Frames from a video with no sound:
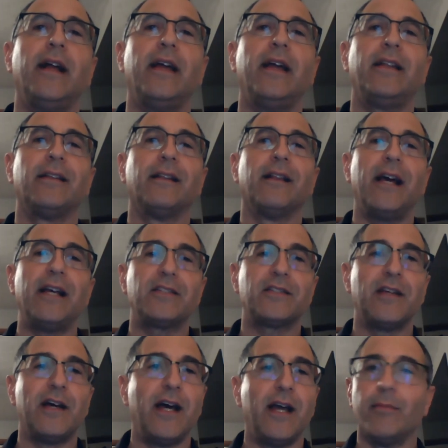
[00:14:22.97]
And in less
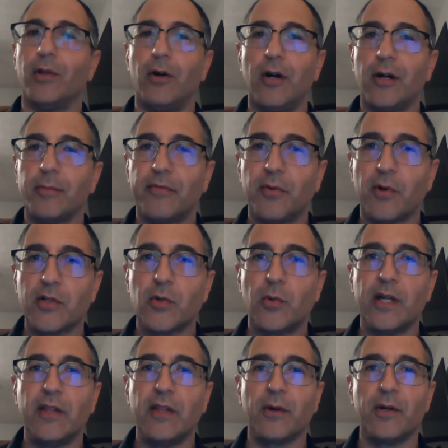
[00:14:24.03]
time, long before
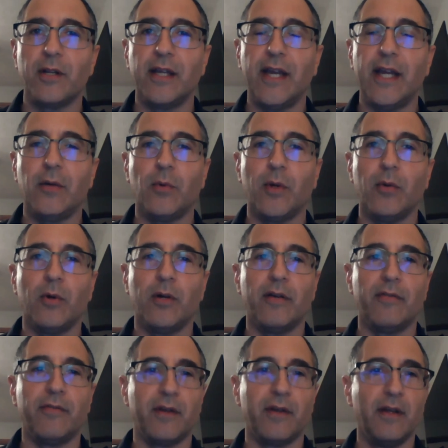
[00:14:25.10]
2038, we would
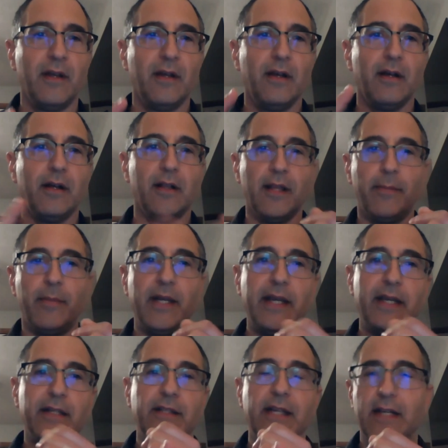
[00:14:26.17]
have
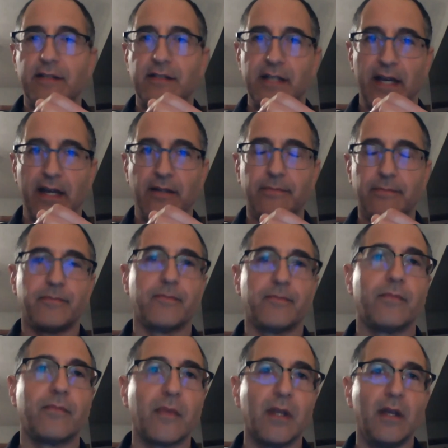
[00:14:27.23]
eliminated that debt.
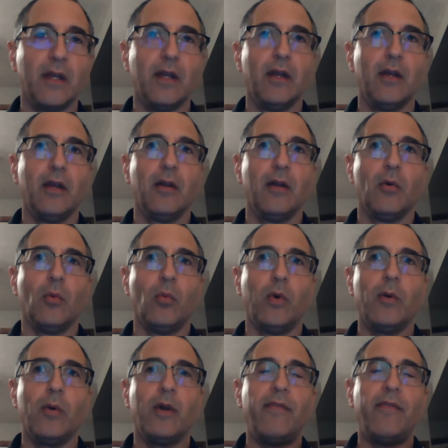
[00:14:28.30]

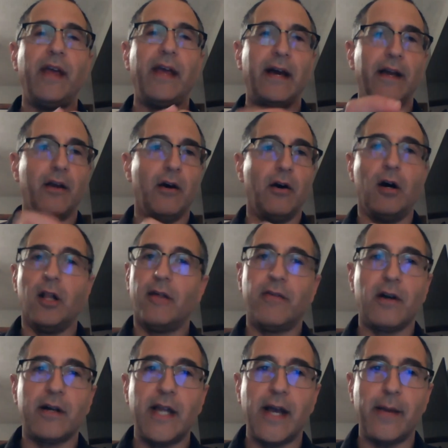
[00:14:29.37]
We would have had all of
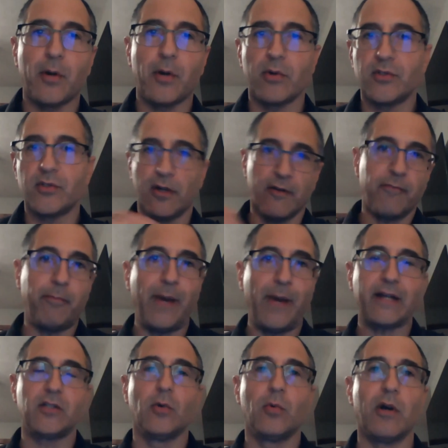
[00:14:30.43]
our capital reserve
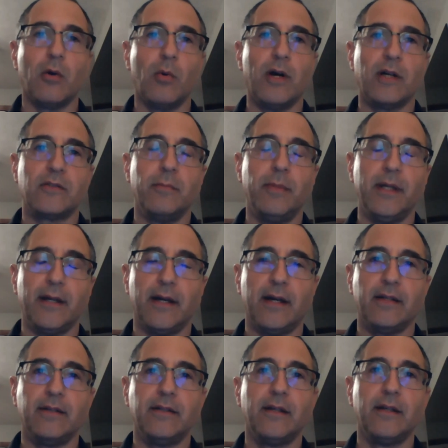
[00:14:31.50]
back to where it was and
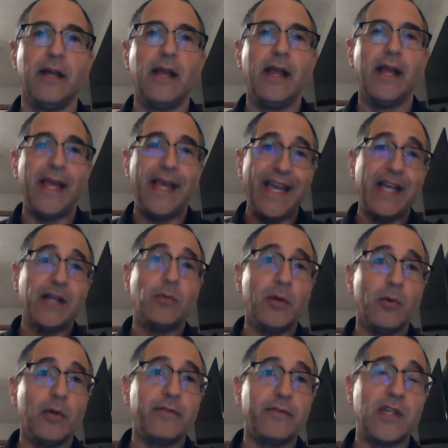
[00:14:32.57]
beyond. And
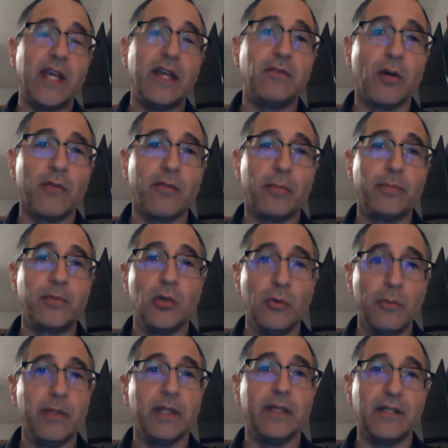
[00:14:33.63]
we would have saved over
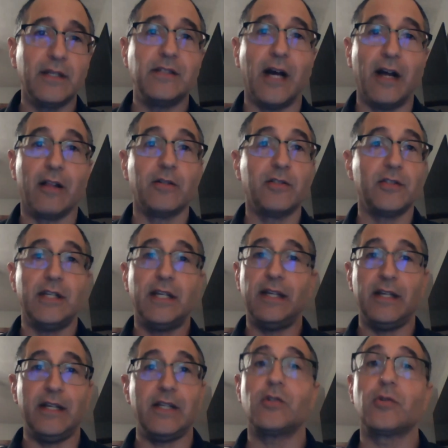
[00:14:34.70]
$2 million
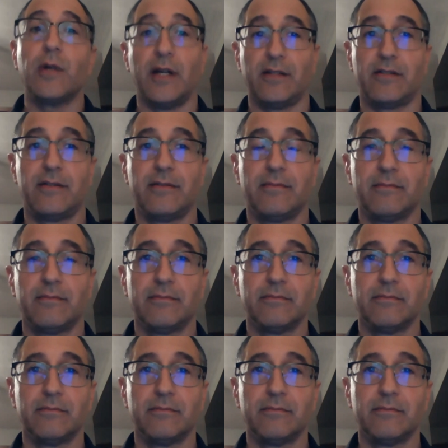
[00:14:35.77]
in interest.